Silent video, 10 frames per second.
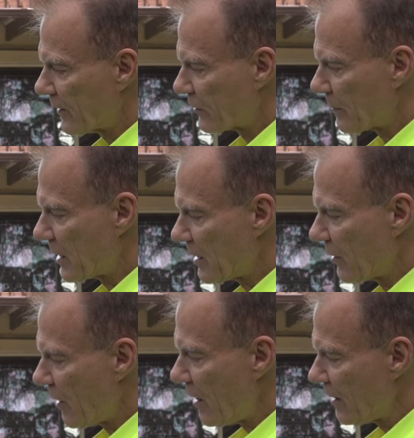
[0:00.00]
So I'm
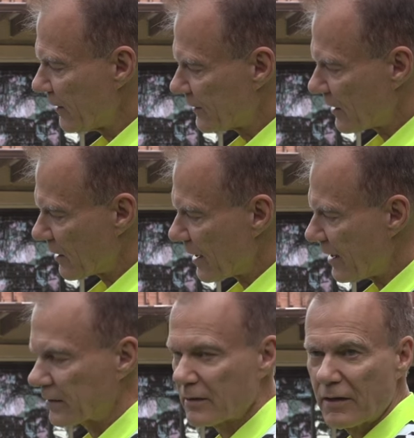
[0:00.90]
getting all the
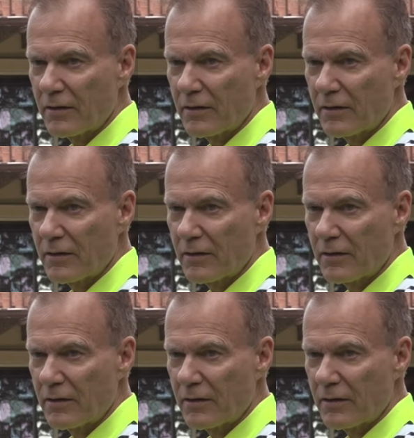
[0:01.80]
sunlight,